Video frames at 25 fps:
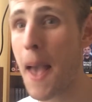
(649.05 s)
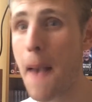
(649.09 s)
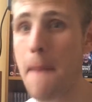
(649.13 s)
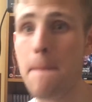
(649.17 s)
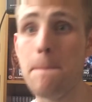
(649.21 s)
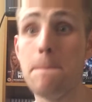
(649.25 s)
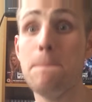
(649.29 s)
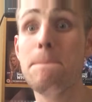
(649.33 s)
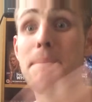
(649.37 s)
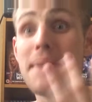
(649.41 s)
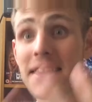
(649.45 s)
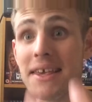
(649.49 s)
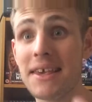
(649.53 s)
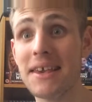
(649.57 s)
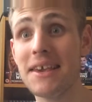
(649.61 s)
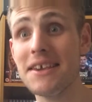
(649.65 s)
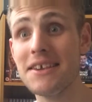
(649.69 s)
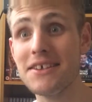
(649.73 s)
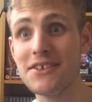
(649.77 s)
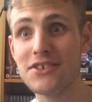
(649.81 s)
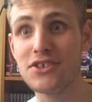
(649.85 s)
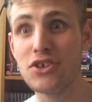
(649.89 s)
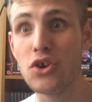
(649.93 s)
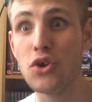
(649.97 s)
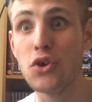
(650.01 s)

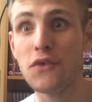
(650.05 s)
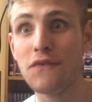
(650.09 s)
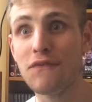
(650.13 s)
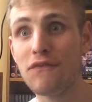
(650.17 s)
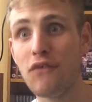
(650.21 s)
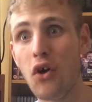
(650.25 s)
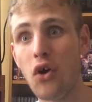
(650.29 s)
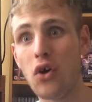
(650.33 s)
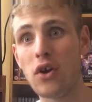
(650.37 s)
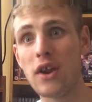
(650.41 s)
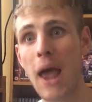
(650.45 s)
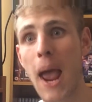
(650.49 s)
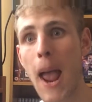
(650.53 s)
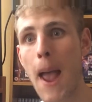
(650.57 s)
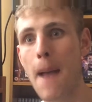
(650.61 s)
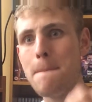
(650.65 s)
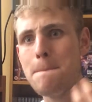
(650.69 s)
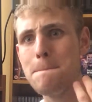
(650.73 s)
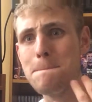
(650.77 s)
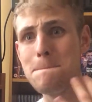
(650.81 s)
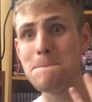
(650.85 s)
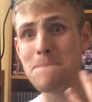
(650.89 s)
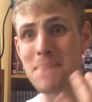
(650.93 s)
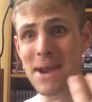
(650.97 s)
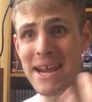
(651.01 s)
Mickey's useful.
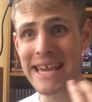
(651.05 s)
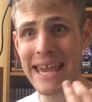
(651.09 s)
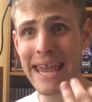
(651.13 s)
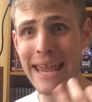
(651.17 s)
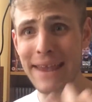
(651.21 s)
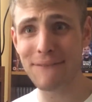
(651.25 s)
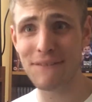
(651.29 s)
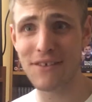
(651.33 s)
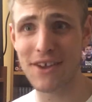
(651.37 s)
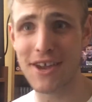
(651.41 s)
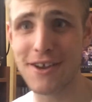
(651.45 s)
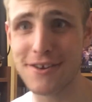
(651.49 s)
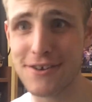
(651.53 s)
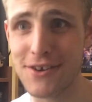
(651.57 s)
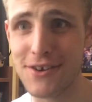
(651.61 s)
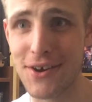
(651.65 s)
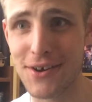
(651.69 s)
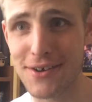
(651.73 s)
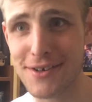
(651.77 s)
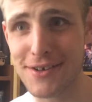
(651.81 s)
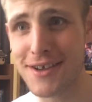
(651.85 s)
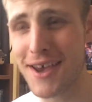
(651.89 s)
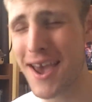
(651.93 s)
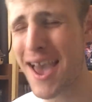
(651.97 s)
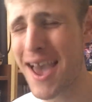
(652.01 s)
Mickey the
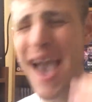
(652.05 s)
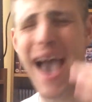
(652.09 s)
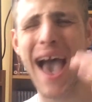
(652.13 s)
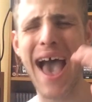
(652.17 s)
Idiot.